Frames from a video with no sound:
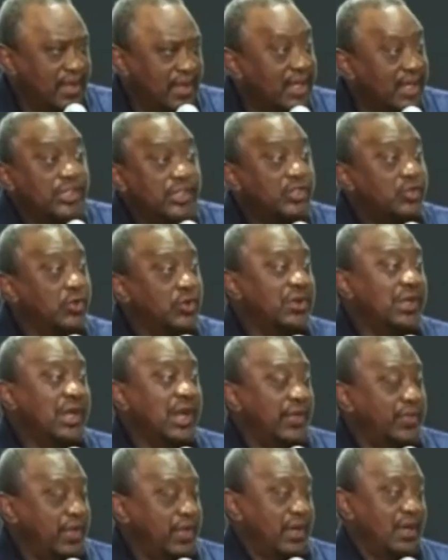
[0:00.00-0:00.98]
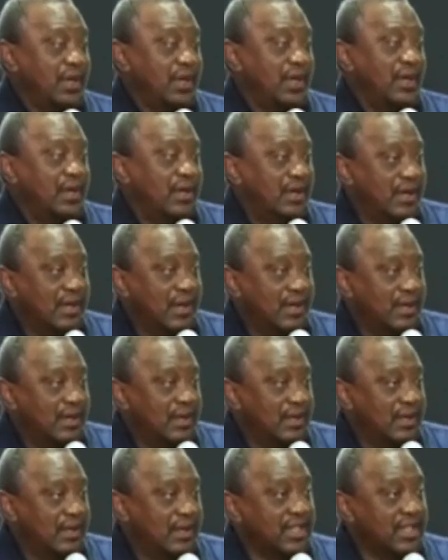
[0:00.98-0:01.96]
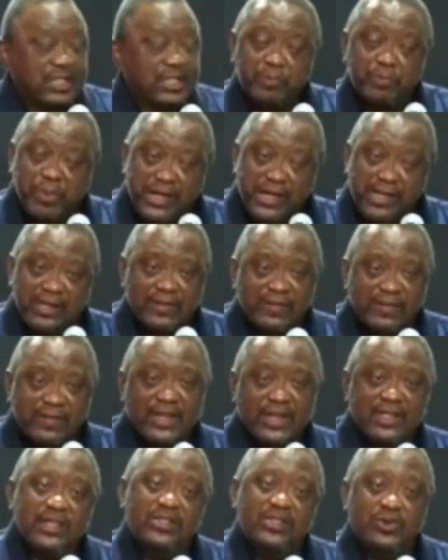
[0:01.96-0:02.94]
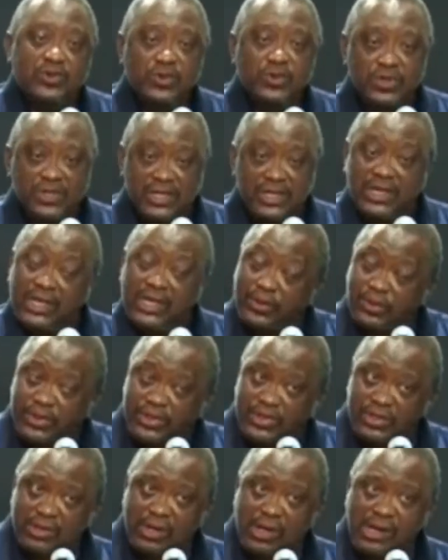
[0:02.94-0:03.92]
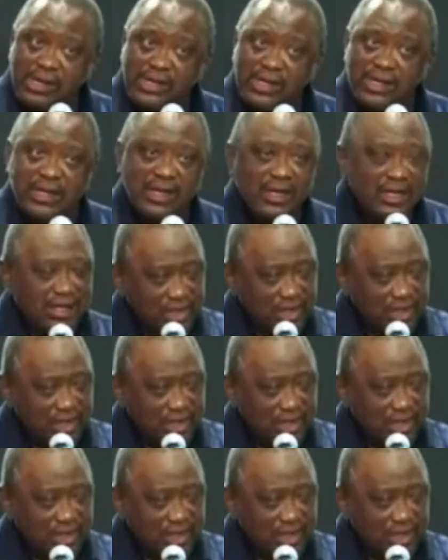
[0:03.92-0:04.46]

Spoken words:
He showed nothing. Despite the fact that you could see he was struggling,